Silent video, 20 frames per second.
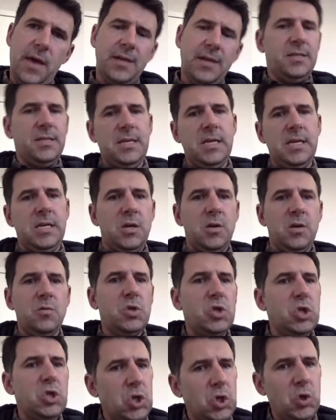
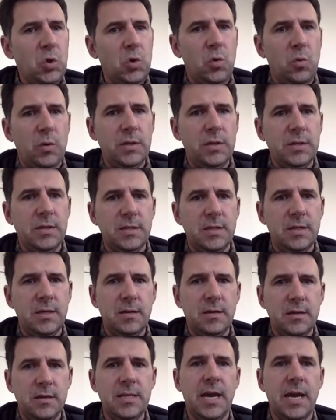STU2, which is
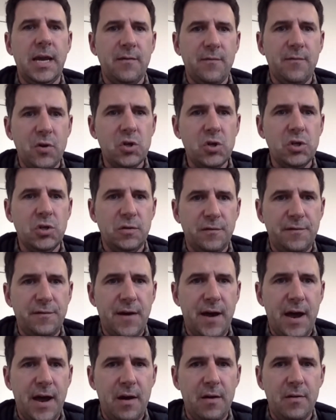the second version of
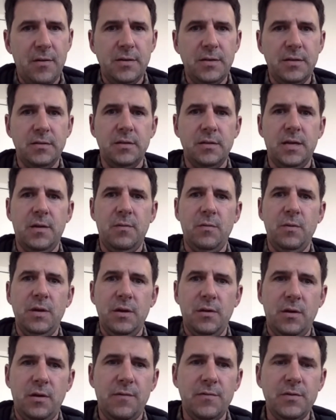FHIR that deals a lot,
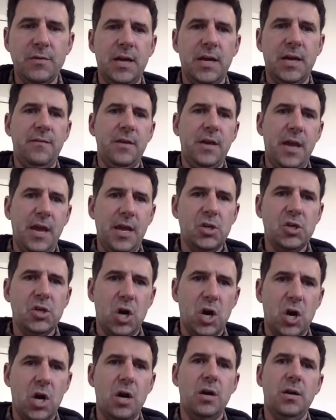covers a lot of
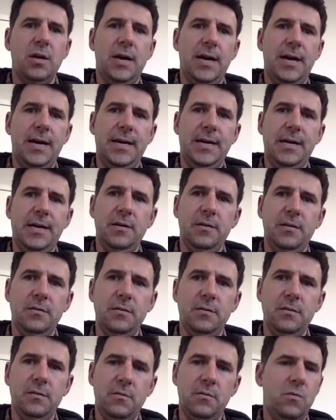EHR.
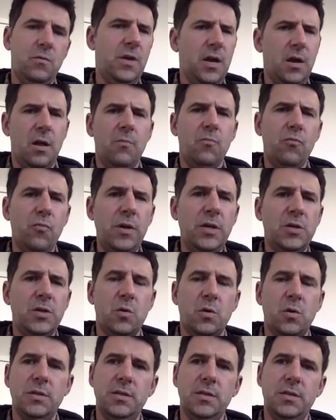They call them
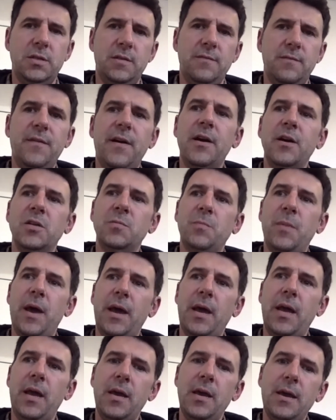resources in the FHIR
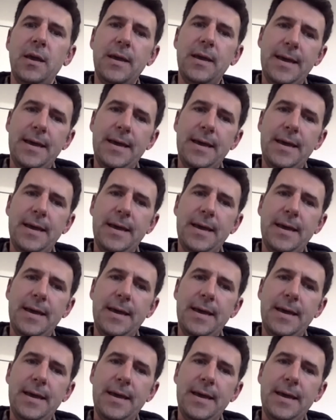spec.